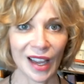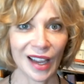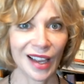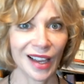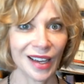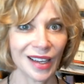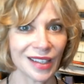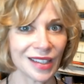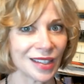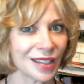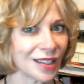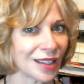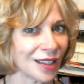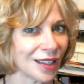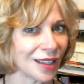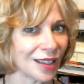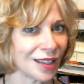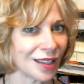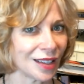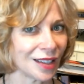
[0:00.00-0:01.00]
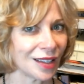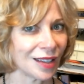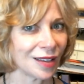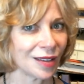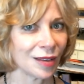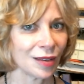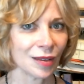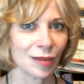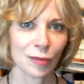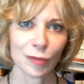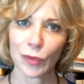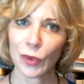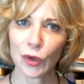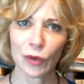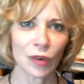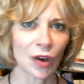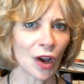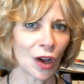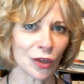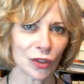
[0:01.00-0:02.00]
And
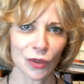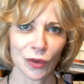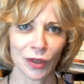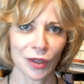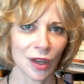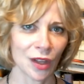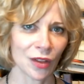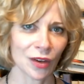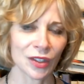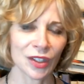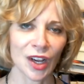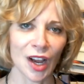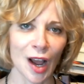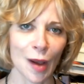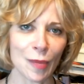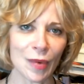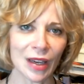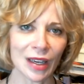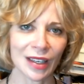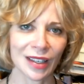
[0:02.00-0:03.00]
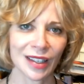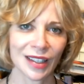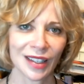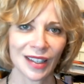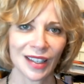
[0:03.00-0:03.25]
move on to another topic